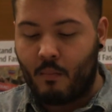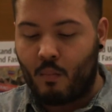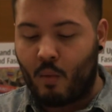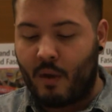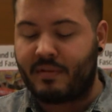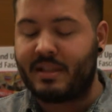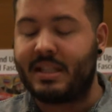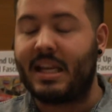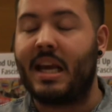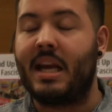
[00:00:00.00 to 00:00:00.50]

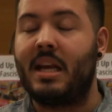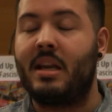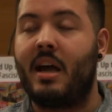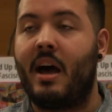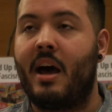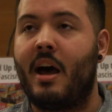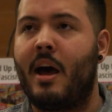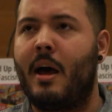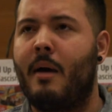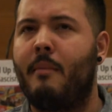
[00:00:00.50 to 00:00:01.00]
We've seen,
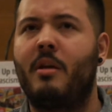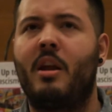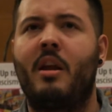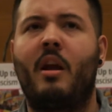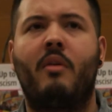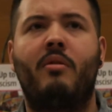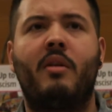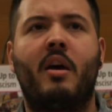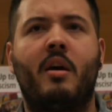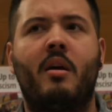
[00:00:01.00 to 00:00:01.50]

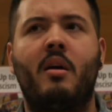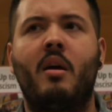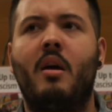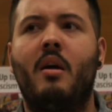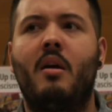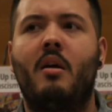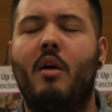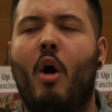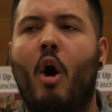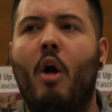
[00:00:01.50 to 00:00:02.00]
the
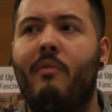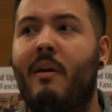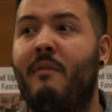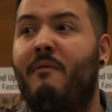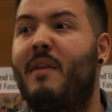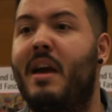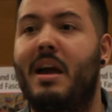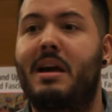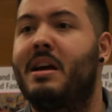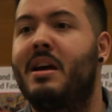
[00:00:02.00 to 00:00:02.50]

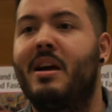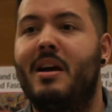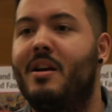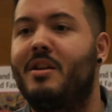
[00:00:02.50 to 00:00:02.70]
horrific